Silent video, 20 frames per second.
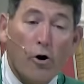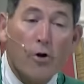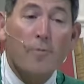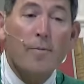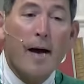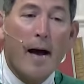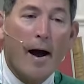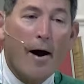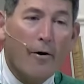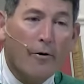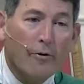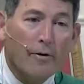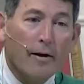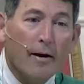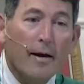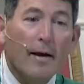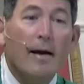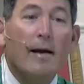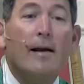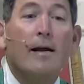about
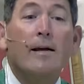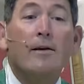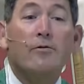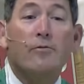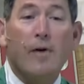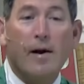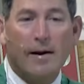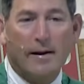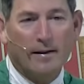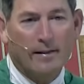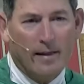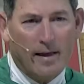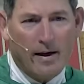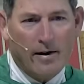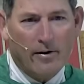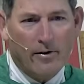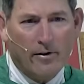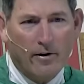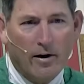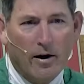and he's writing a
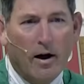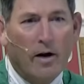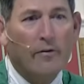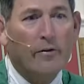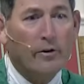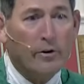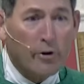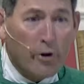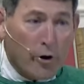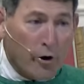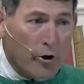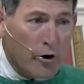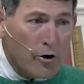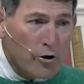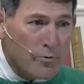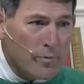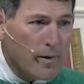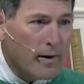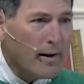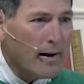letter of
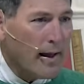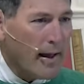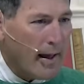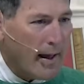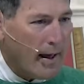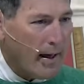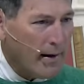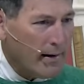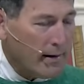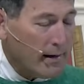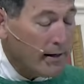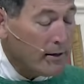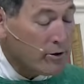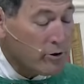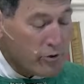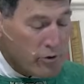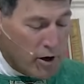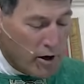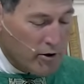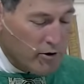encouragement and
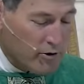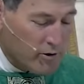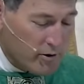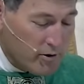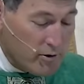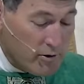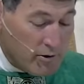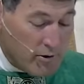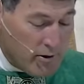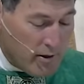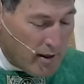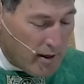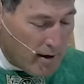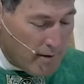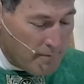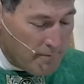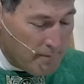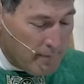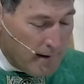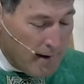instruction to
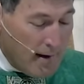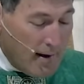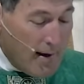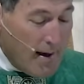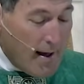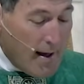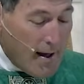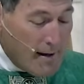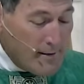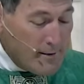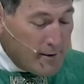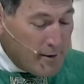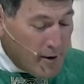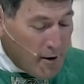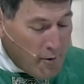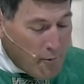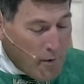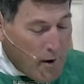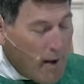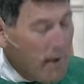them. And you know
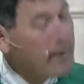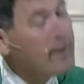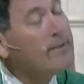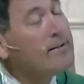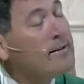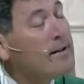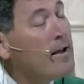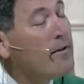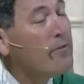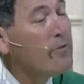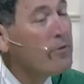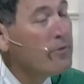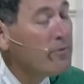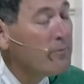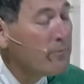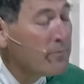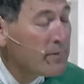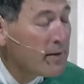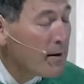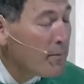what? He's never,
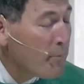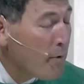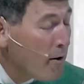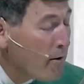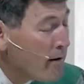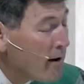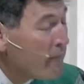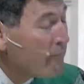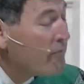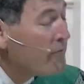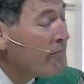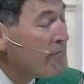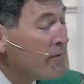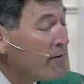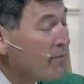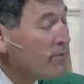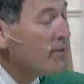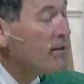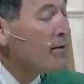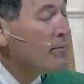St. Paul never
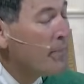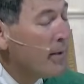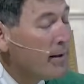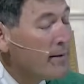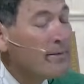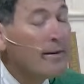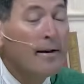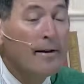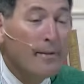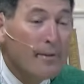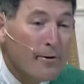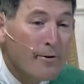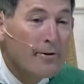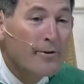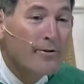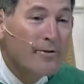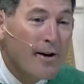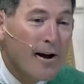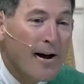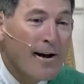visited Bay St. Louis,
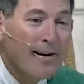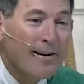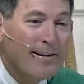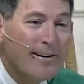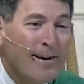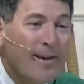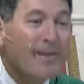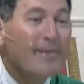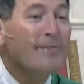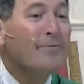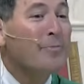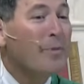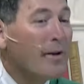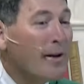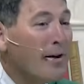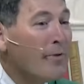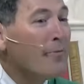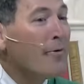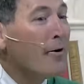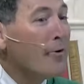right? But
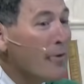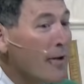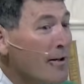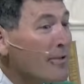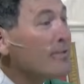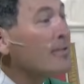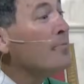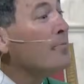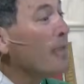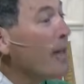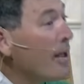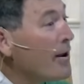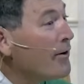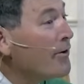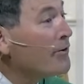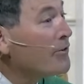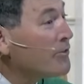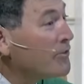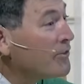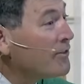he wrote us some
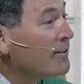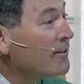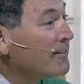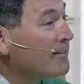letters.